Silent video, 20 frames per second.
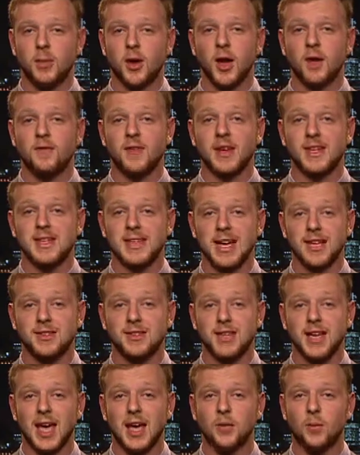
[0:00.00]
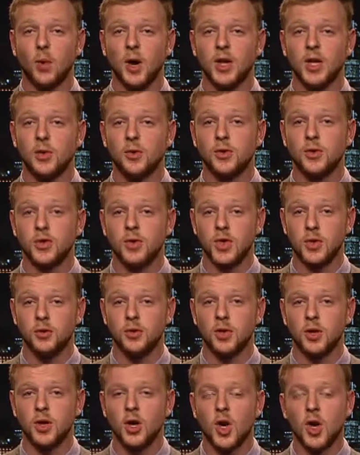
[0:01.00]
by a fantastic NYU
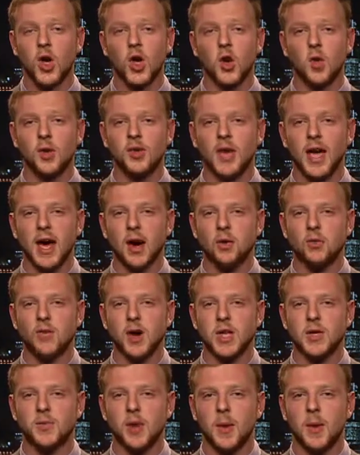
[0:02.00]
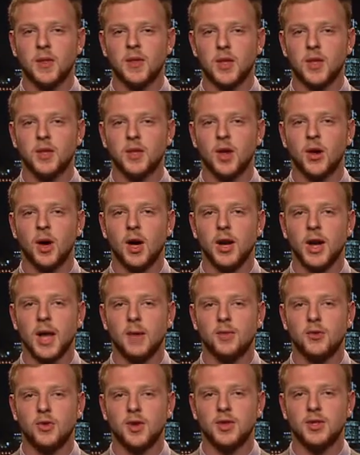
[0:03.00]
student who was outraged by this issue. Her
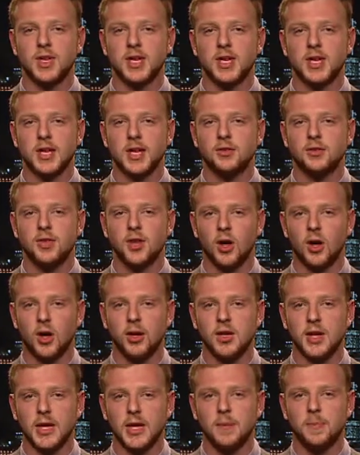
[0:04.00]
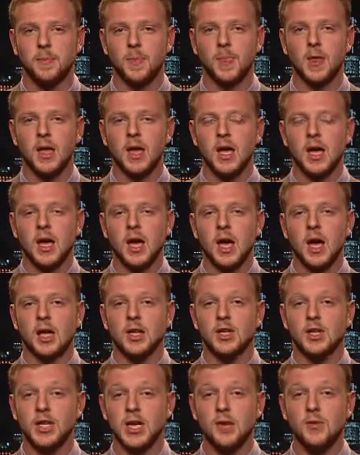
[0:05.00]
name's Christina Isnadi.
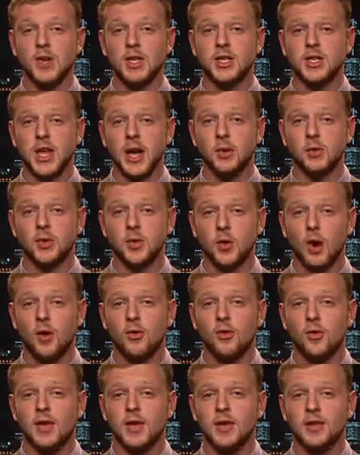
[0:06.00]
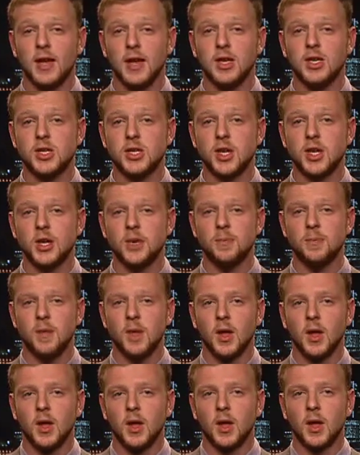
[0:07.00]
And she reached out to our organization
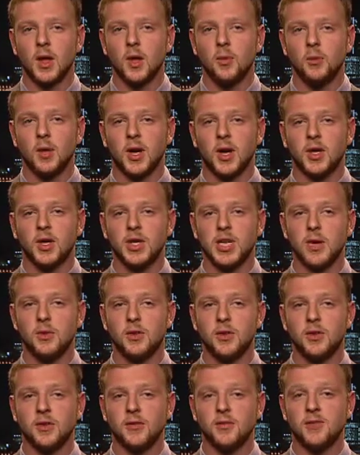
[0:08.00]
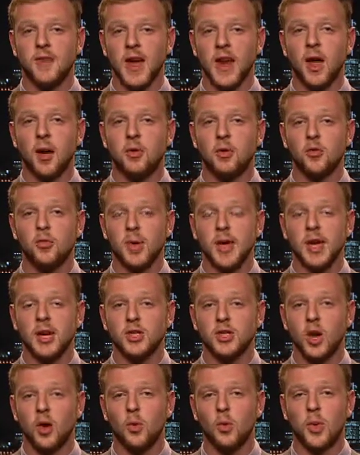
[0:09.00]
because she was fed up of
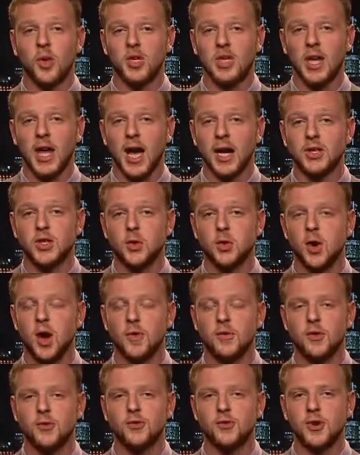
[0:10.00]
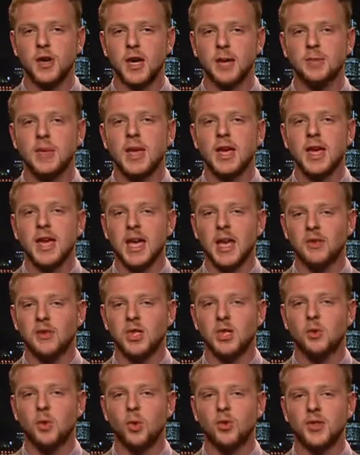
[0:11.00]
being told that she had to work for free if
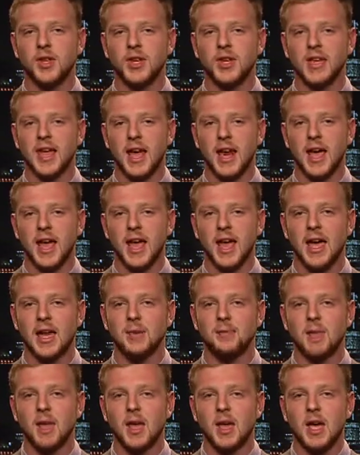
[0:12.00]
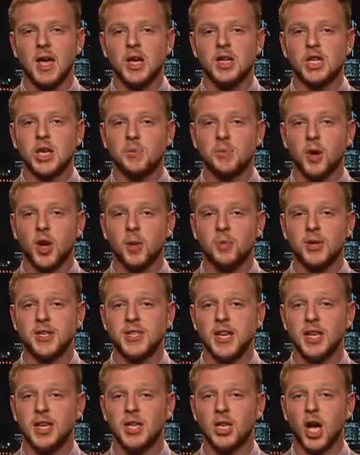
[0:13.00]
she wanted to get ahead. She put a
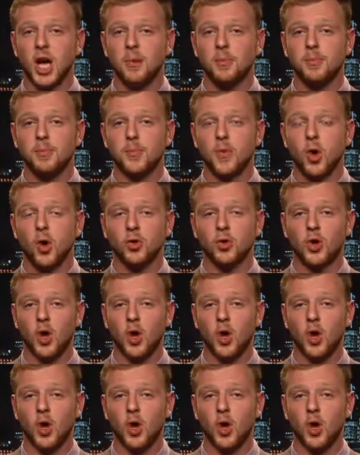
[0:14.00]
petition up on